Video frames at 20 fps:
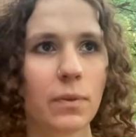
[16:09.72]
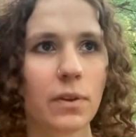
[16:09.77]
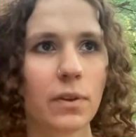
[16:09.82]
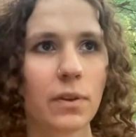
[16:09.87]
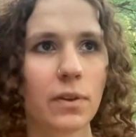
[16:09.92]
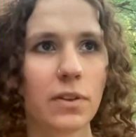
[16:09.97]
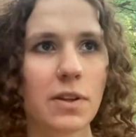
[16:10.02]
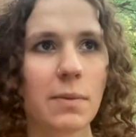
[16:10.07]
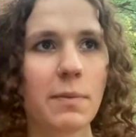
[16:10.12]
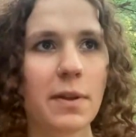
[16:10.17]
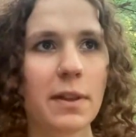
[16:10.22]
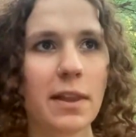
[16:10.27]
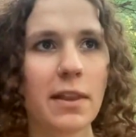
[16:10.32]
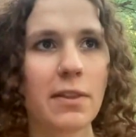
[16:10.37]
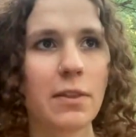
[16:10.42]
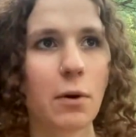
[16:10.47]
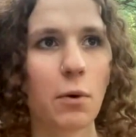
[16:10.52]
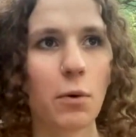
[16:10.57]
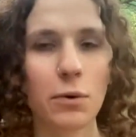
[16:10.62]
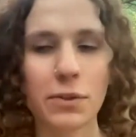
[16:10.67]
something
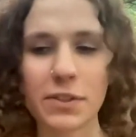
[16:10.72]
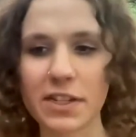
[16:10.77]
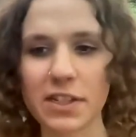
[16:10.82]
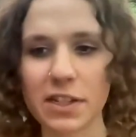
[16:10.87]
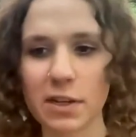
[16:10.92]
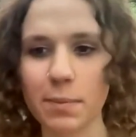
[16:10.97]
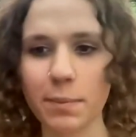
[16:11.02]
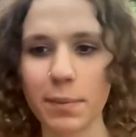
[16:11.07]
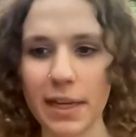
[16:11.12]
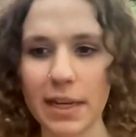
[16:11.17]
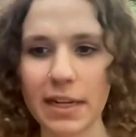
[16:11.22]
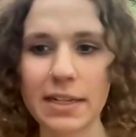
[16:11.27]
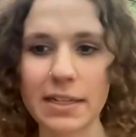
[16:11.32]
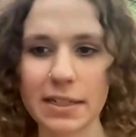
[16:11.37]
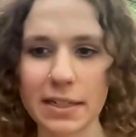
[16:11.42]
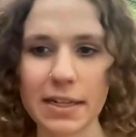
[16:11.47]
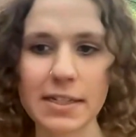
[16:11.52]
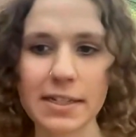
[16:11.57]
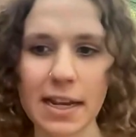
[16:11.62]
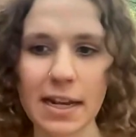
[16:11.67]
that the whole system
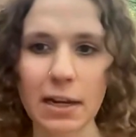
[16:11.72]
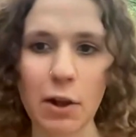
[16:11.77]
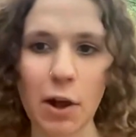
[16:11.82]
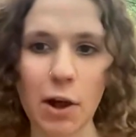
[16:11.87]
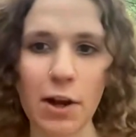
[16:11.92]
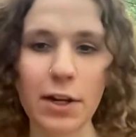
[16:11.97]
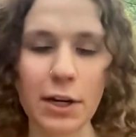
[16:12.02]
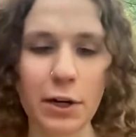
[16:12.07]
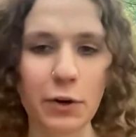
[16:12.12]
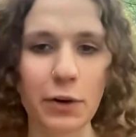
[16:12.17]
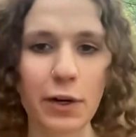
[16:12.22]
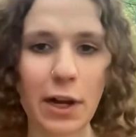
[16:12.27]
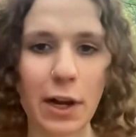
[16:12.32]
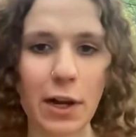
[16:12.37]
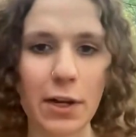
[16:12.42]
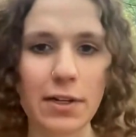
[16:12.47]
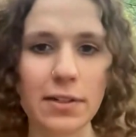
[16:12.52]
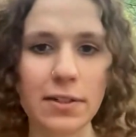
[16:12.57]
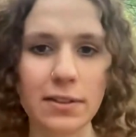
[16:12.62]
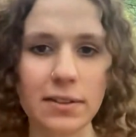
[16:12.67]
can settle on and agree
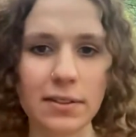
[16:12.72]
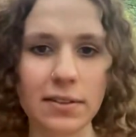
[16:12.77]
on.